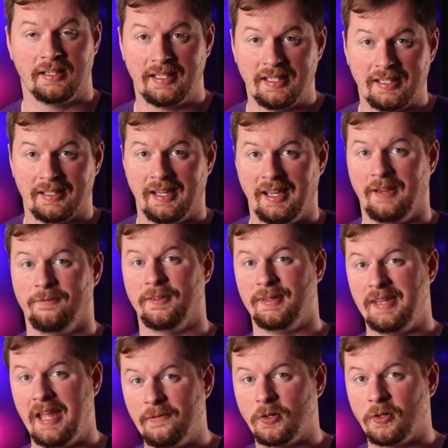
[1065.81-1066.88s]
again, have
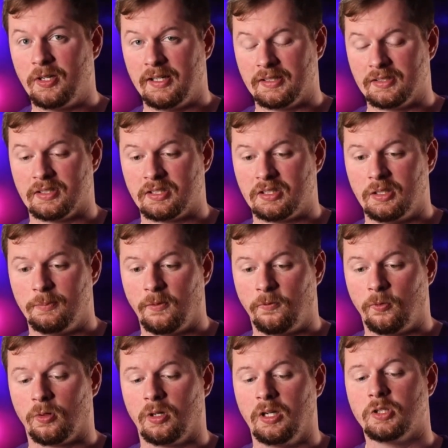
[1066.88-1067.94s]
never existed
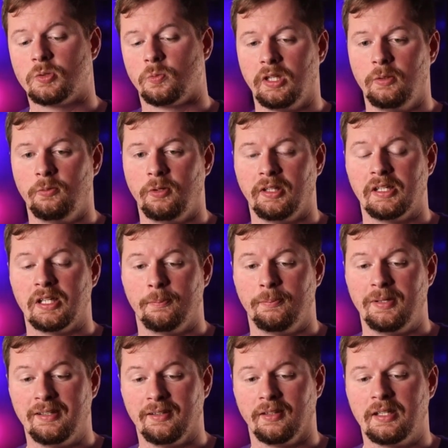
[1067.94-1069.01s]
before is really, really
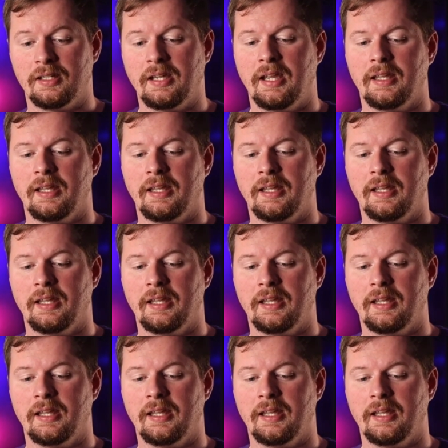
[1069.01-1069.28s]
appealing.